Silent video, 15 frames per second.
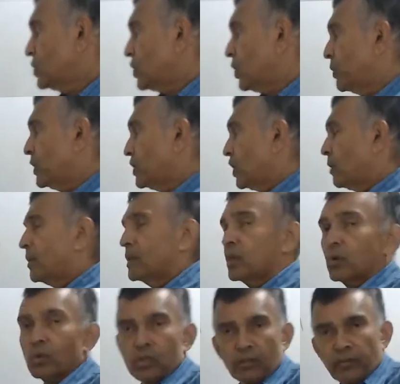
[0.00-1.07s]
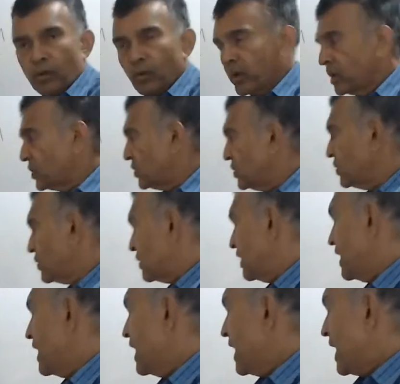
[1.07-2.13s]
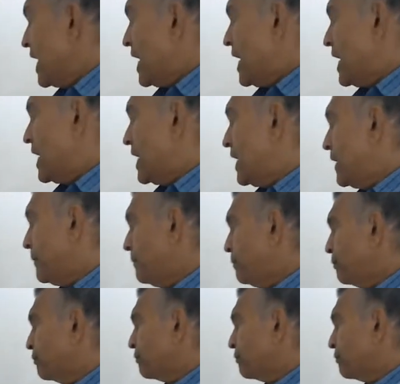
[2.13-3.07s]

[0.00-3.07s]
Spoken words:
we'll talk about the roots of equations, and